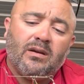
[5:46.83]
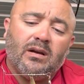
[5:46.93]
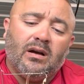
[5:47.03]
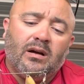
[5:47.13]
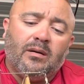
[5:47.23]

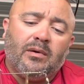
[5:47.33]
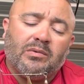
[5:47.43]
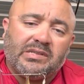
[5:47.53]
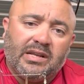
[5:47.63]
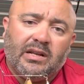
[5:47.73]
I
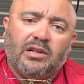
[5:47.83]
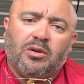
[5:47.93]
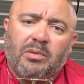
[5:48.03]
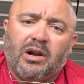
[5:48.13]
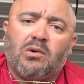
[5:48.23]
was getting a
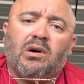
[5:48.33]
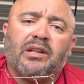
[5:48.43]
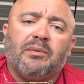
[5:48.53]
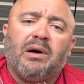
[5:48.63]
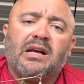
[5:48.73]
little better
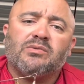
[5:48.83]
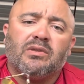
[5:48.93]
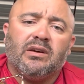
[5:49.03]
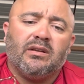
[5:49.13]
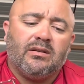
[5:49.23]
quality bites with
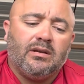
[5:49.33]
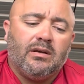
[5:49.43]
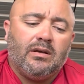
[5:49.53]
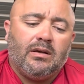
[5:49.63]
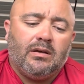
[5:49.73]
it,
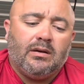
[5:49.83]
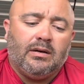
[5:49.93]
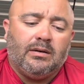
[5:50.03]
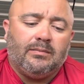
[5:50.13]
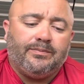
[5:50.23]

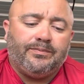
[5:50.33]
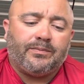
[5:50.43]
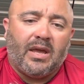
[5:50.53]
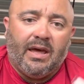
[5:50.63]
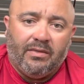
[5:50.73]

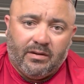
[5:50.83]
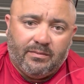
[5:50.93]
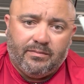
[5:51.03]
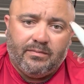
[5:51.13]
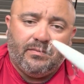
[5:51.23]

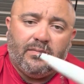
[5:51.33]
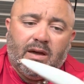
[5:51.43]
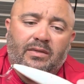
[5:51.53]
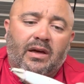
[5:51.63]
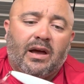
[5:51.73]

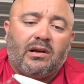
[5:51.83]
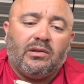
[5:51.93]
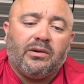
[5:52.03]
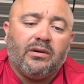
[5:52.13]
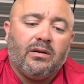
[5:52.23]
and the
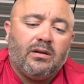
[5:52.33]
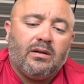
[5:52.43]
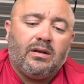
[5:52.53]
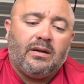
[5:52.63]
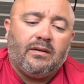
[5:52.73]
heckler
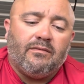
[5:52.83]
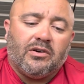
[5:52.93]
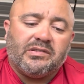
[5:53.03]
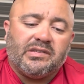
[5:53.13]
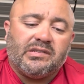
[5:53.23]

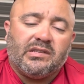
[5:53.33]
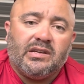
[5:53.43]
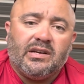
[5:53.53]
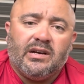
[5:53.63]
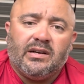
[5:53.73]
versus
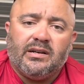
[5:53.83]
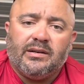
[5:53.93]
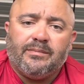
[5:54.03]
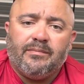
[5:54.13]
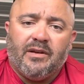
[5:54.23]

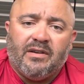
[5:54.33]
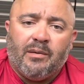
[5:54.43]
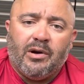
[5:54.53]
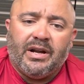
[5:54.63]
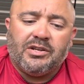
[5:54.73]
the
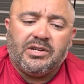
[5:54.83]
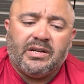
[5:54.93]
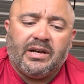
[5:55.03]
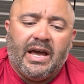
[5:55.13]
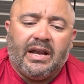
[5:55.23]
vibrating
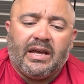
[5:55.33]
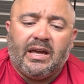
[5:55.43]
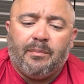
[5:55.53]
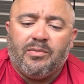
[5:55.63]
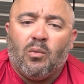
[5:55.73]
jig, and it
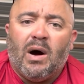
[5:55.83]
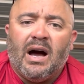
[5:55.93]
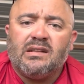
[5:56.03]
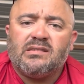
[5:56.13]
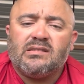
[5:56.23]
kept the
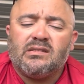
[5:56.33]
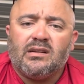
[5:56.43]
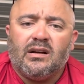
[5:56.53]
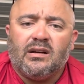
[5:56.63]
whites